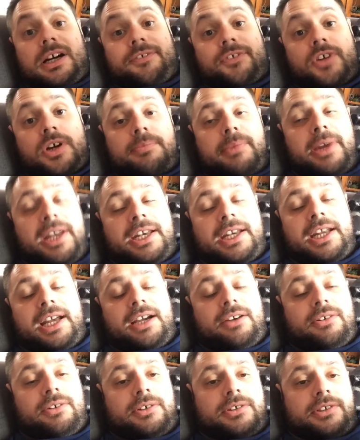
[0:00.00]
I've come in
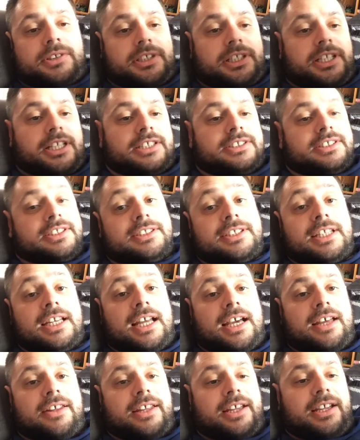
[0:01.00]
now. The kids are
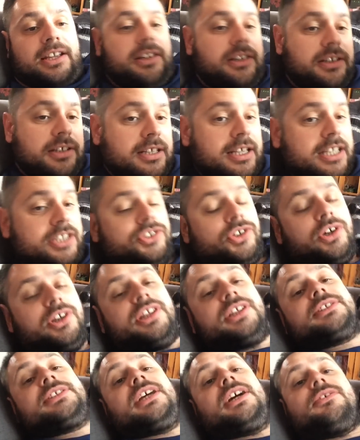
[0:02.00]
still out there
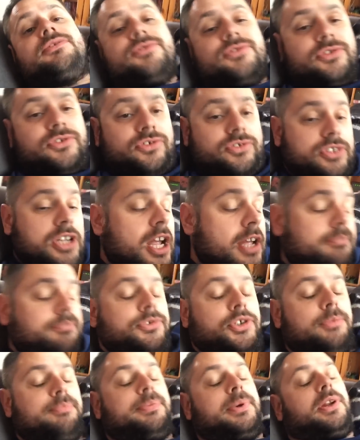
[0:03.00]
enjoying themselves, uh,
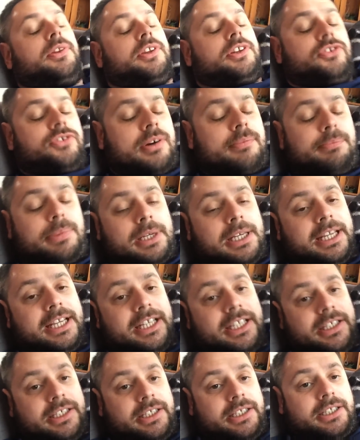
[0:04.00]
jumping on the
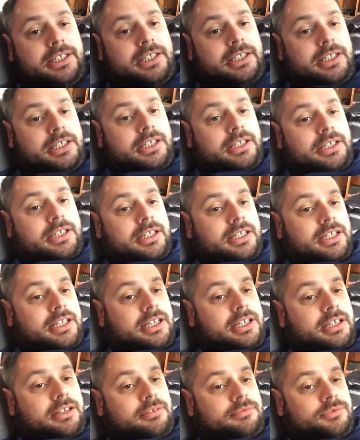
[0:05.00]
trampoline.
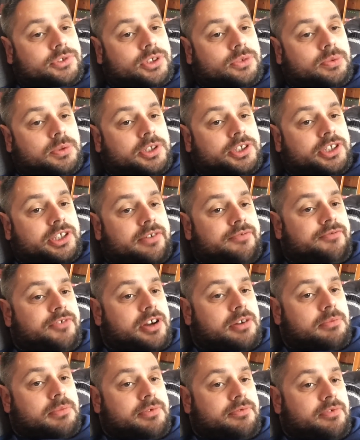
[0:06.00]
Uh, just watching a
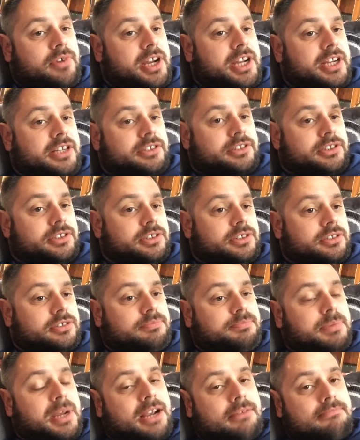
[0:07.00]
film with
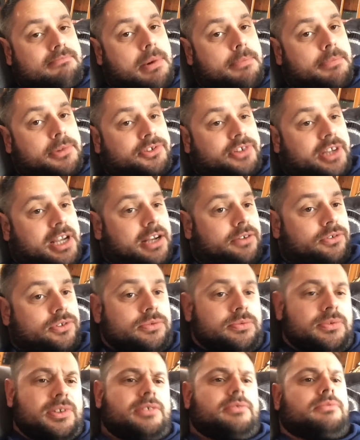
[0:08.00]
Rach. Big Momma's
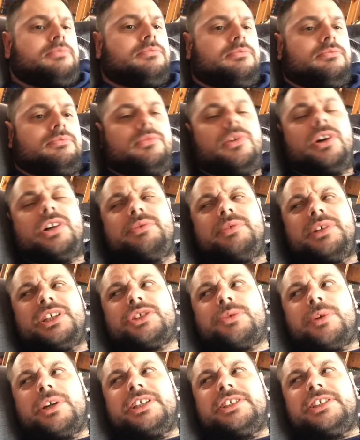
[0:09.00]
House. What? What?
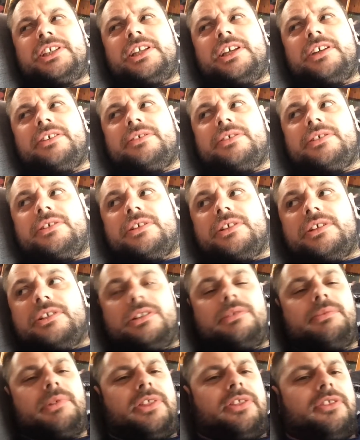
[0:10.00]
Which one is it though?
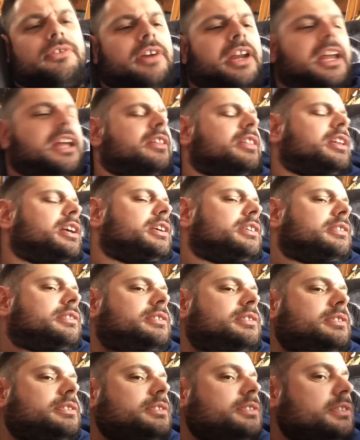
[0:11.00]
Number three, I think.
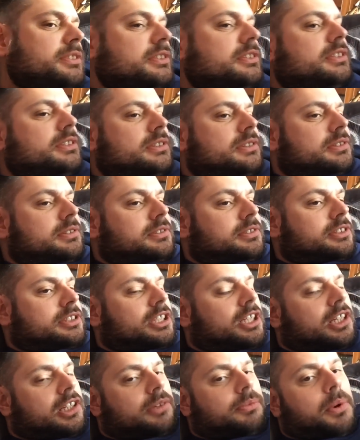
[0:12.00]

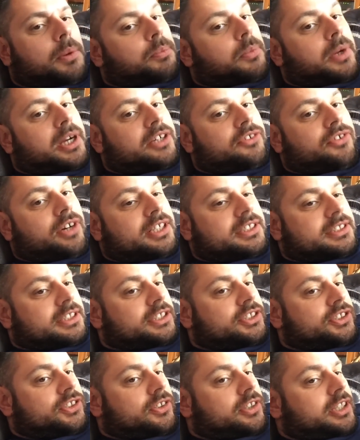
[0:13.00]
You know, the one where he drags
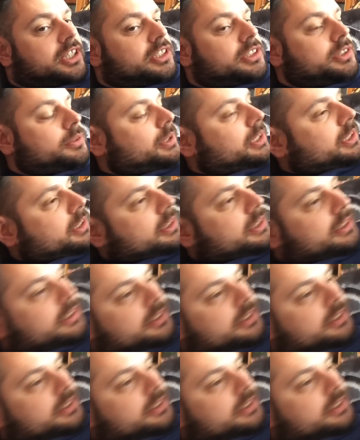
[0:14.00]
his son into it.